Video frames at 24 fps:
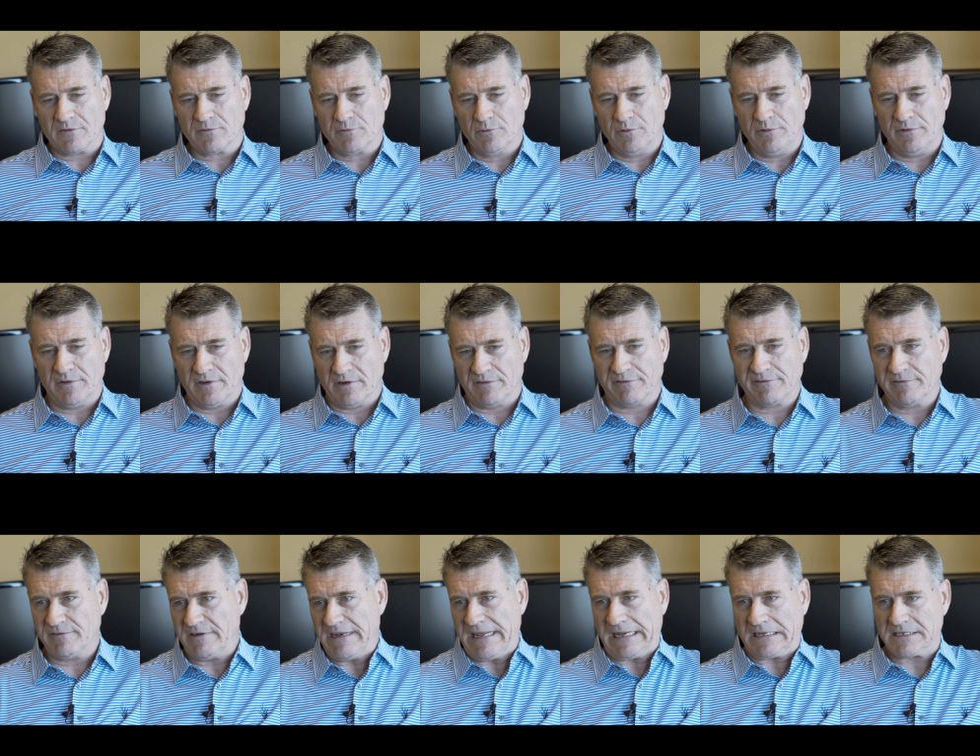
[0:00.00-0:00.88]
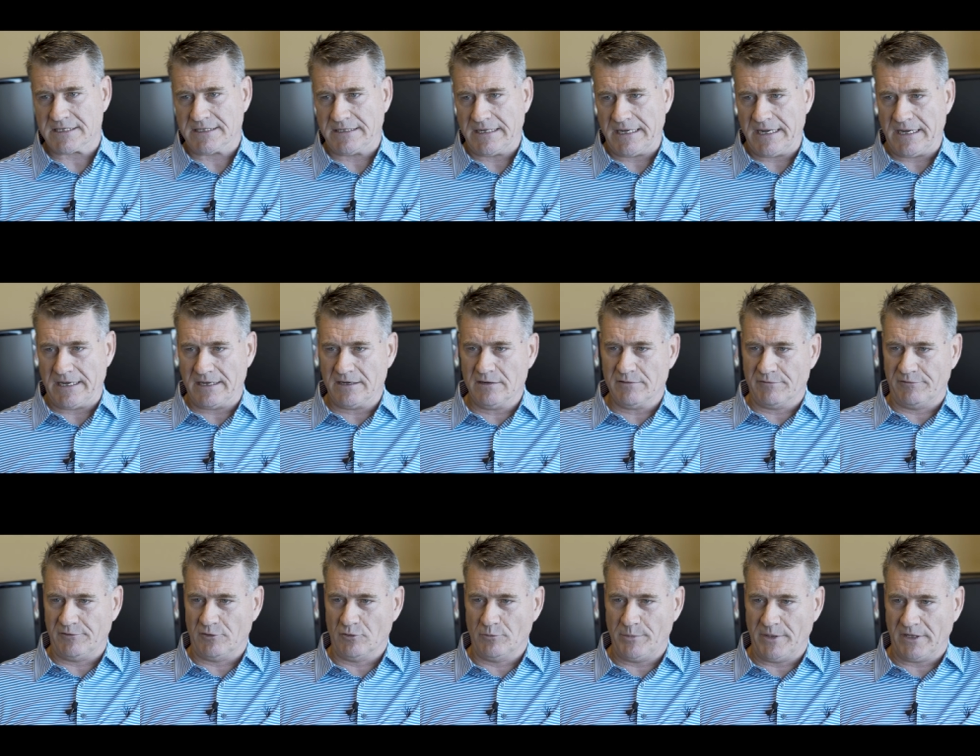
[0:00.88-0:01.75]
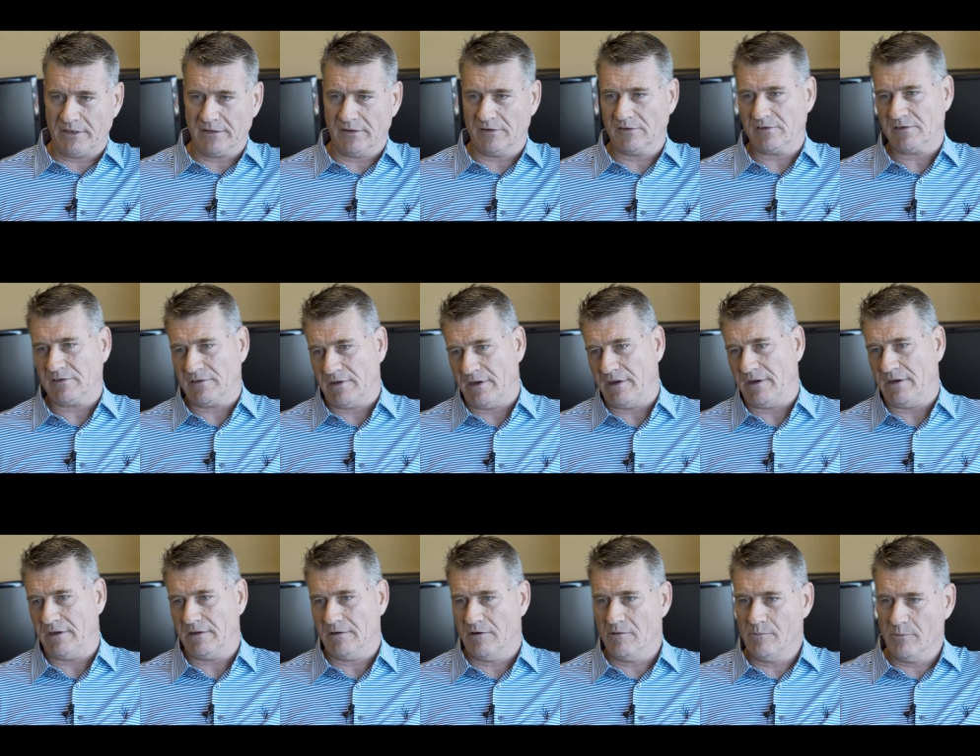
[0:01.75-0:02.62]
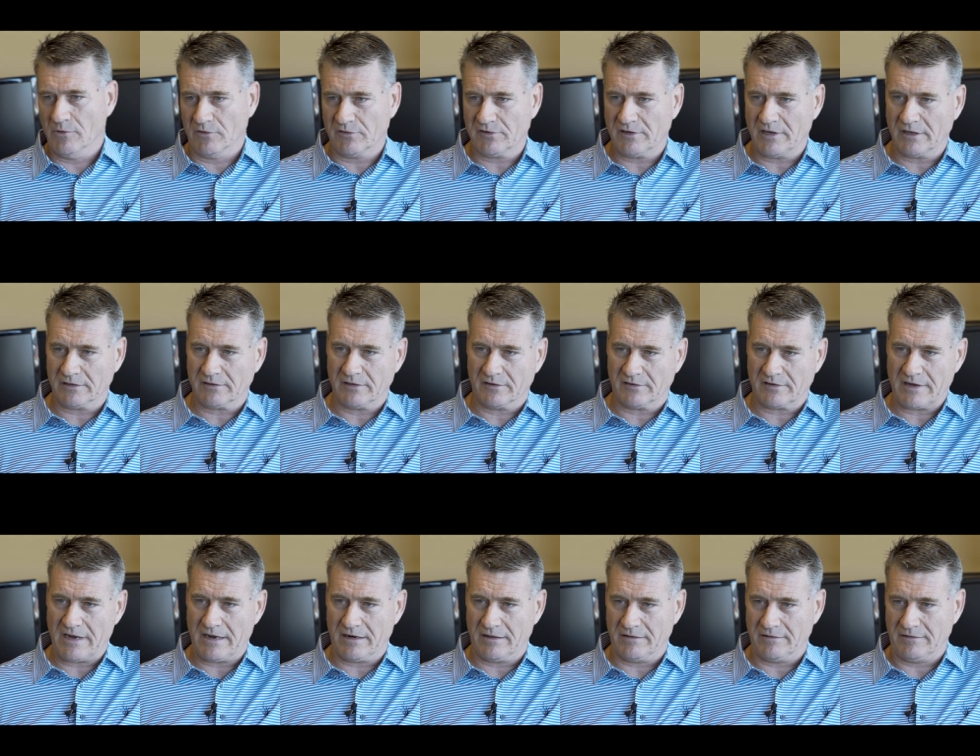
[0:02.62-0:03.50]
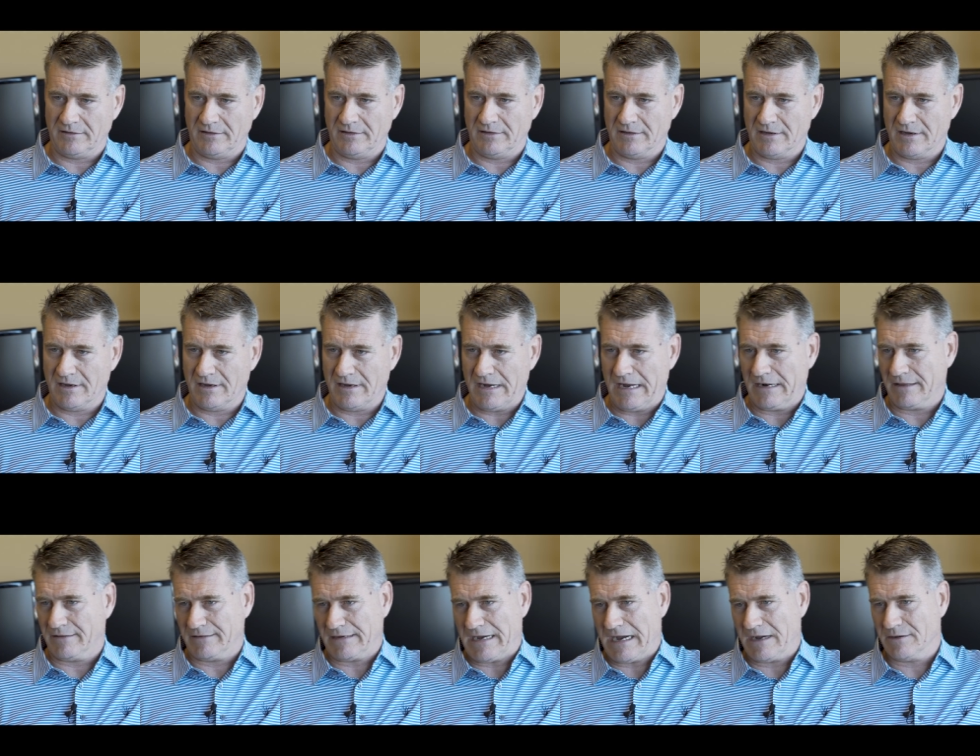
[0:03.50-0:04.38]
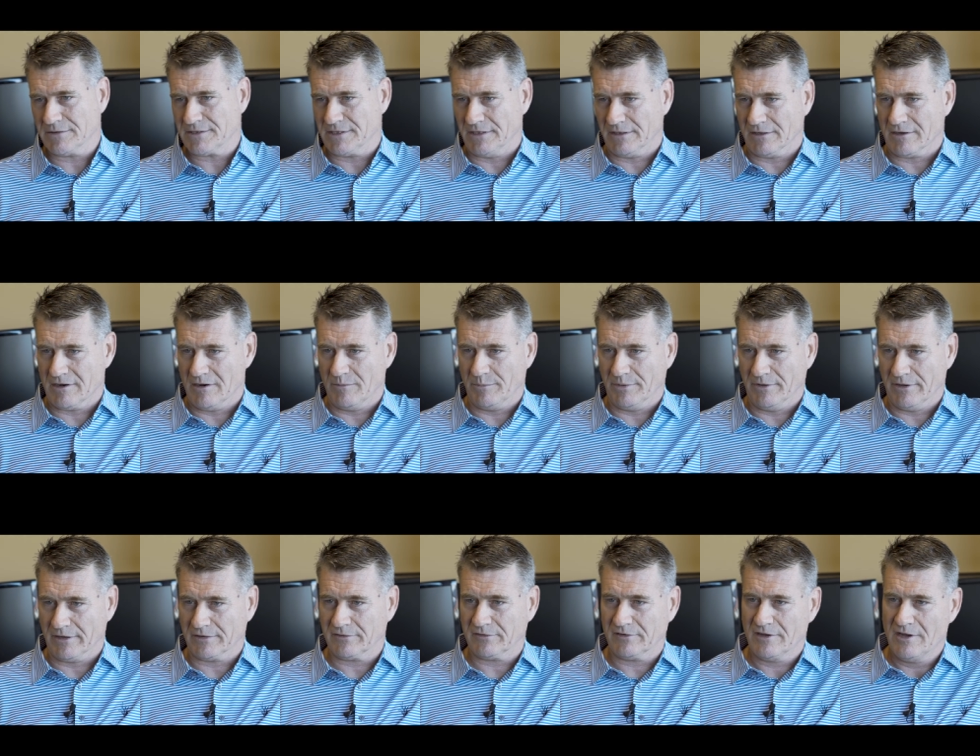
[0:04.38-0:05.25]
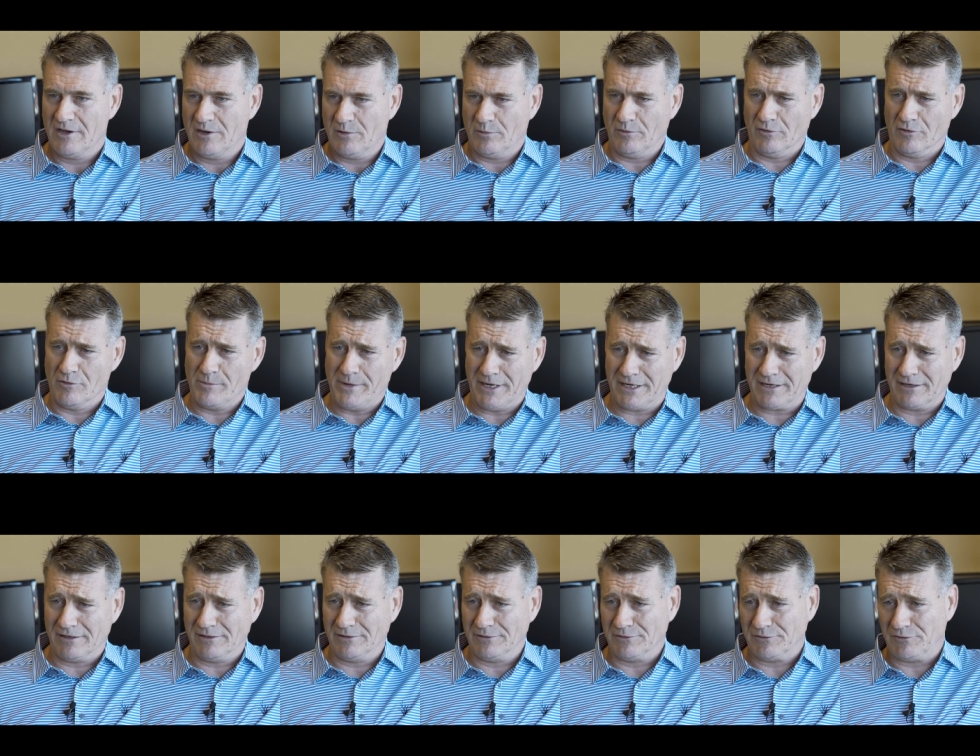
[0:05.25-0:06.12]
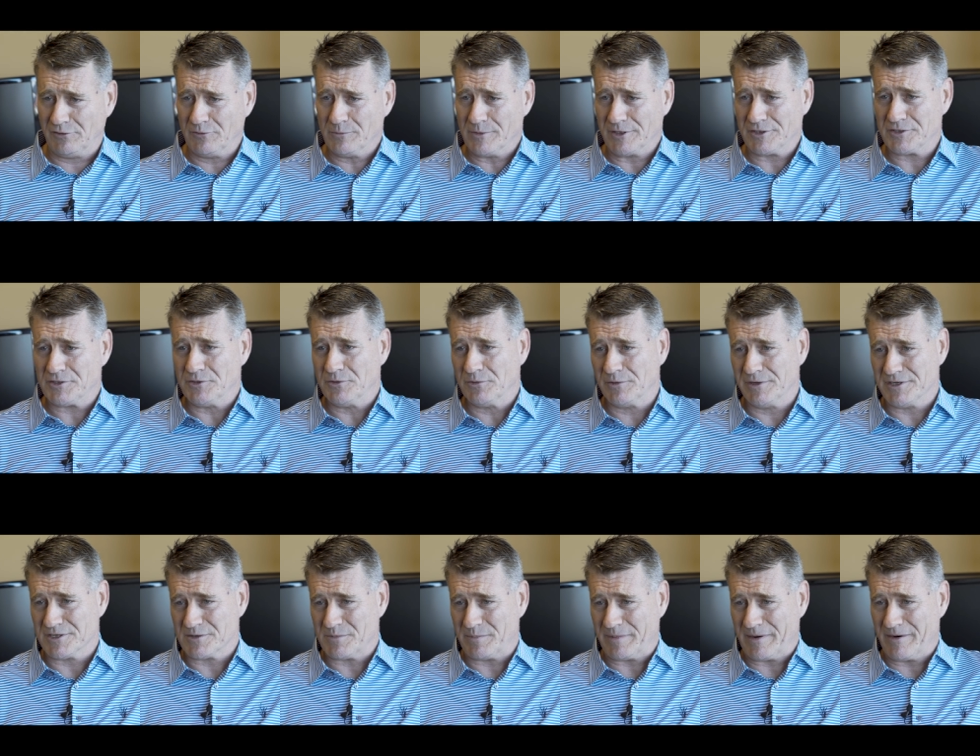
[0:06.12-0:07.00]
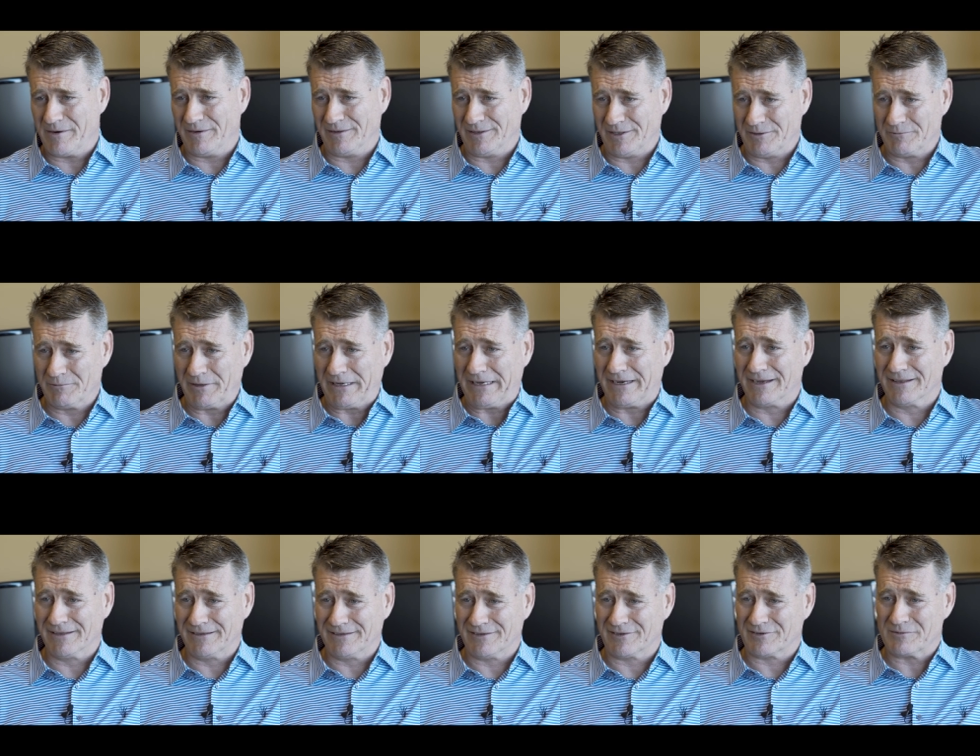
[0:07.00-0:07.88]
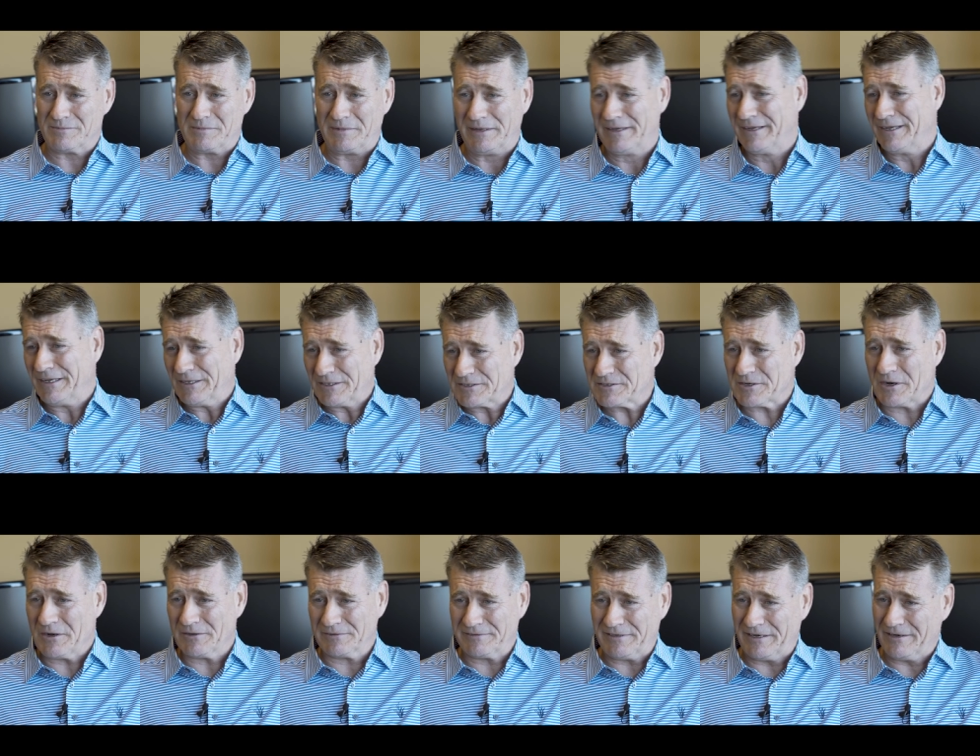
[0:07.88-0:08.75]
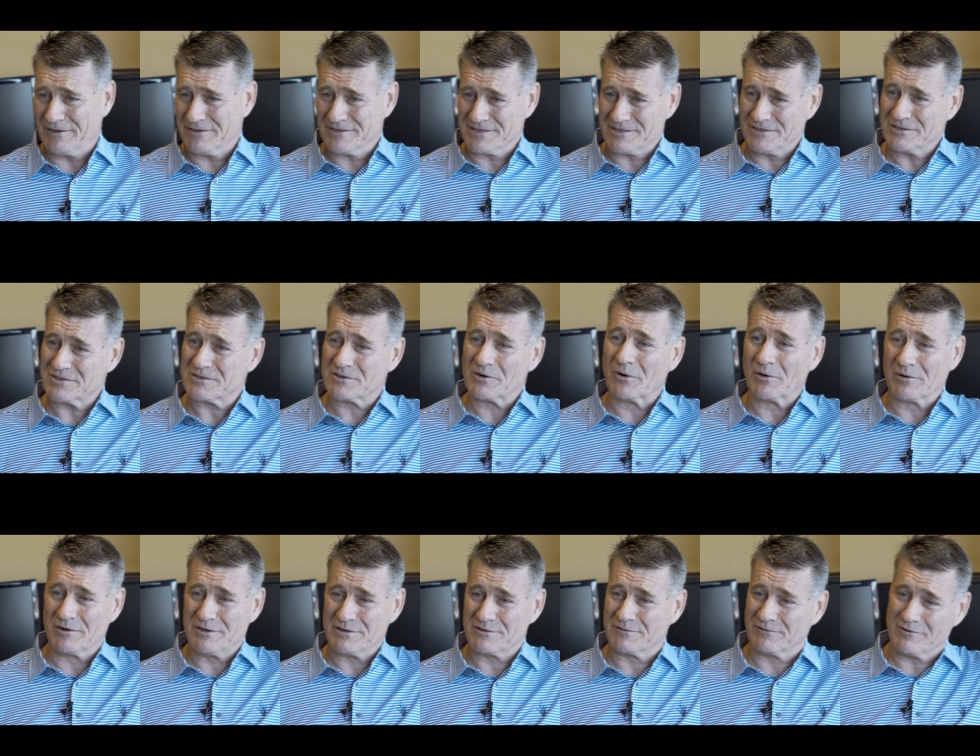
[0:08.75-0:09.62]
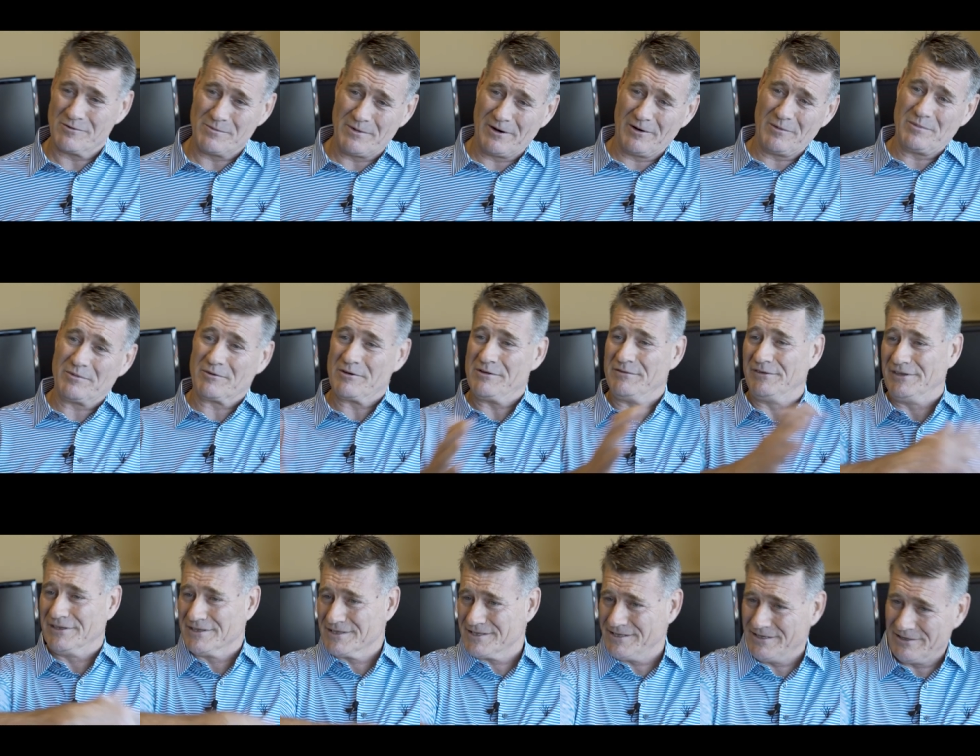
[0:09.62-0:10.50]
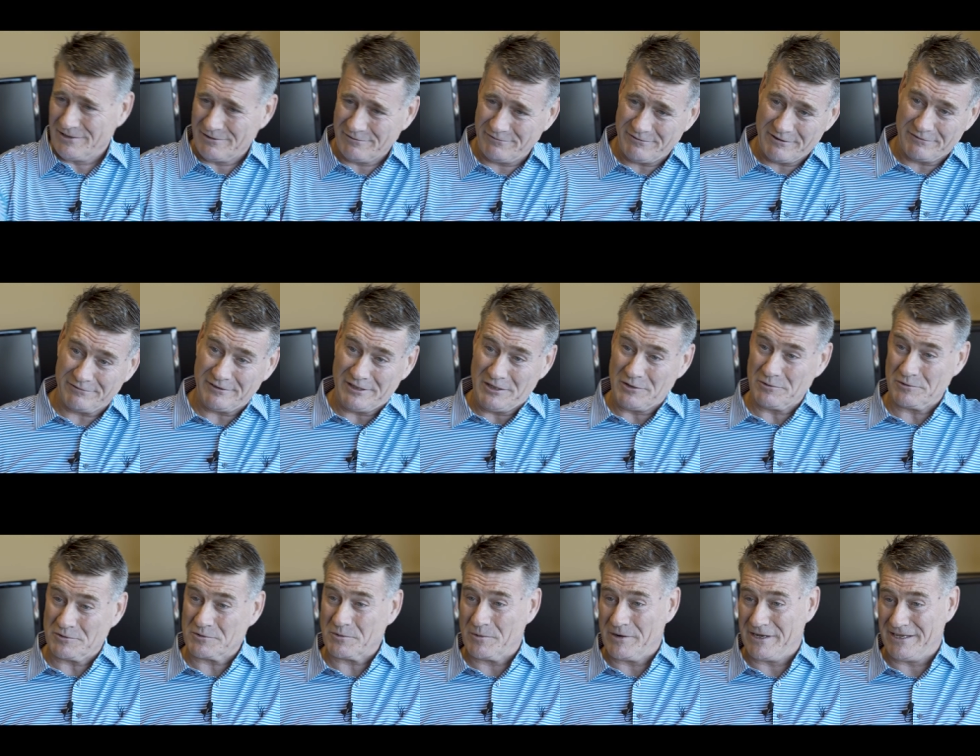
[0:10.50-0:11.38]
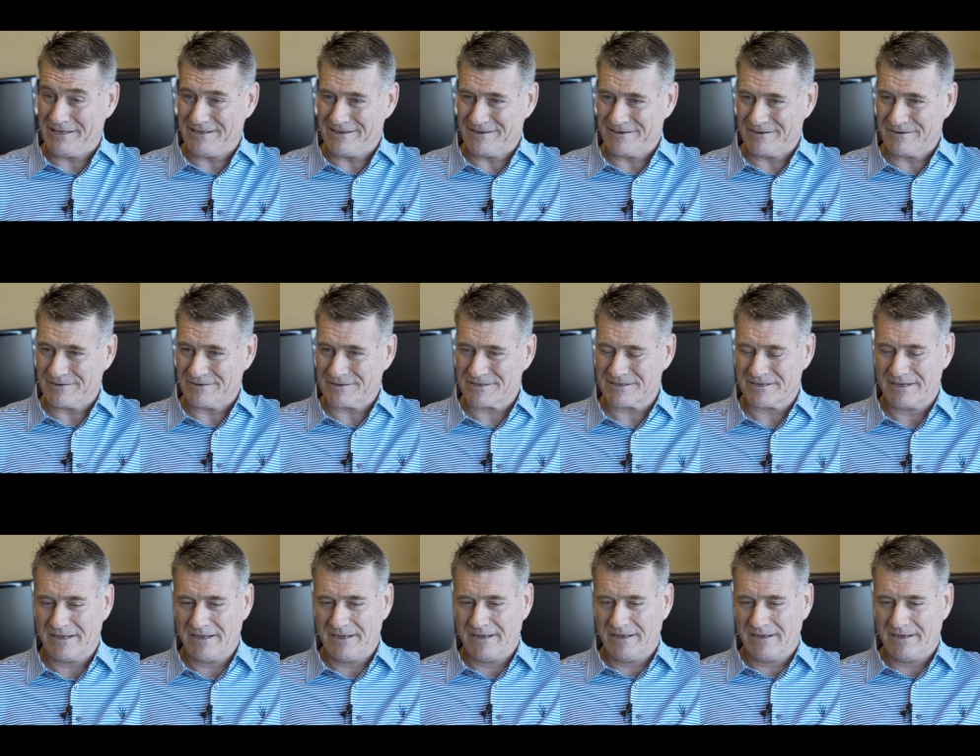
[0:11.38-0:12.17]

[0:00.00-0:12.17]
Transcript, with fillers: it through the next day interview because they almost kicked us out of the uh, out of the housing complex. We were making a little too much noise, apparently, regaling some tall tales and stories from our previous, you know, 15 or 20 years.